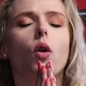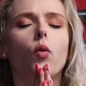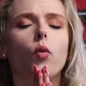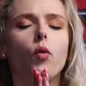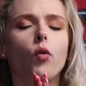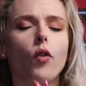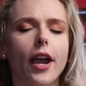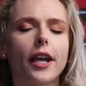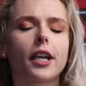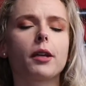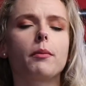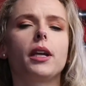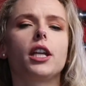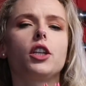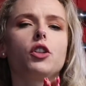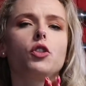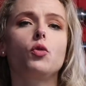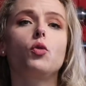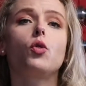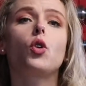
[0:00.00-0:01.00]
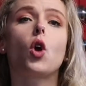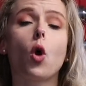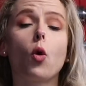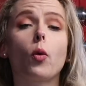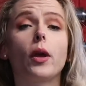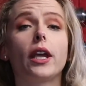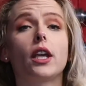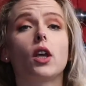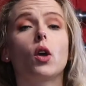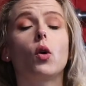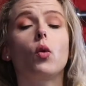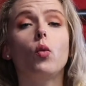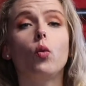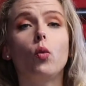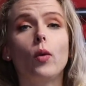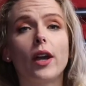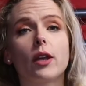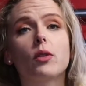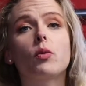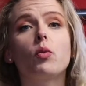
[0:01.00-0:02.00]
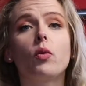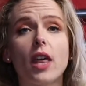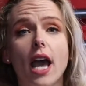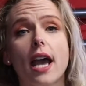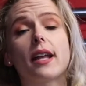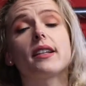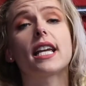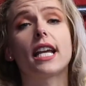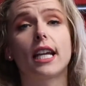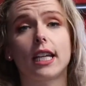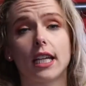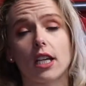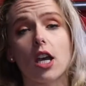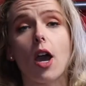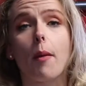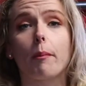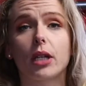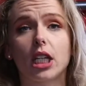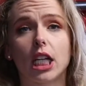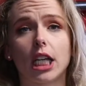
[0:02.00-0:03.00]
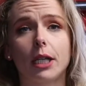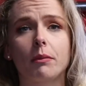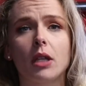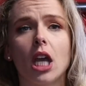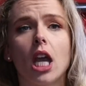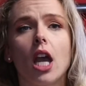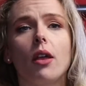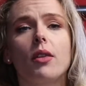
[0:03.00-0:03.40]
recommend you going with that tanning company.